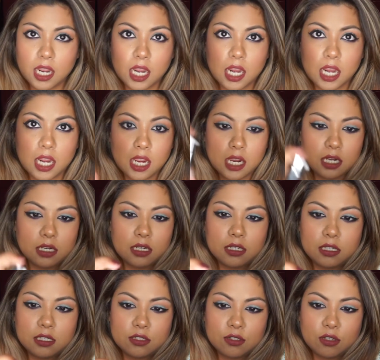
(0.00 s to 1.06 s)
and
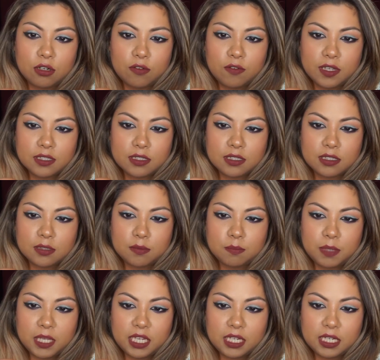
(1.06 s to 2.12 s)
it sort of has this
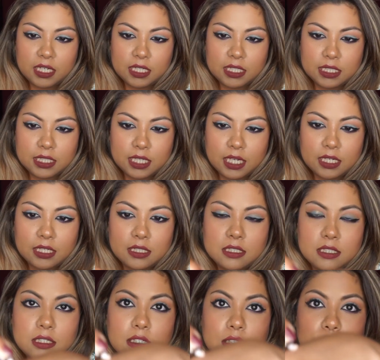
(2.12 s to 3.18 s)
pink
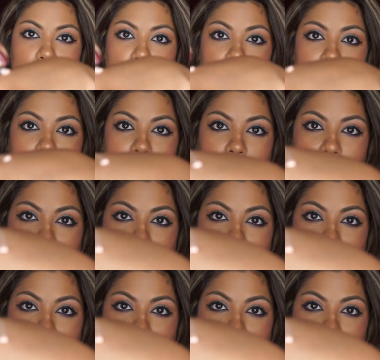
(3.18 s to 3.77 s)
tint to it.